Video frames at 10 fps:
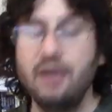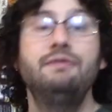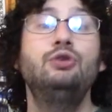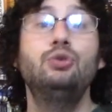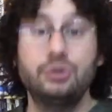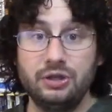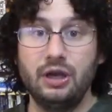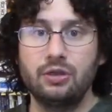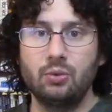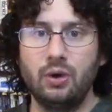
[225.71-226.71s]
If you do it the
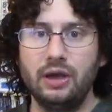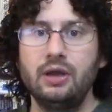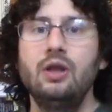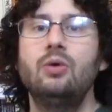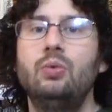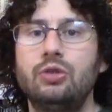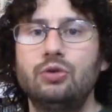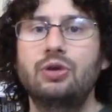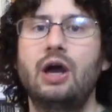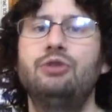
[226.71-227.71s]
other way, when
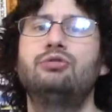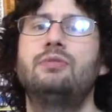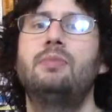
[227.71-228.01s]
those hydrogen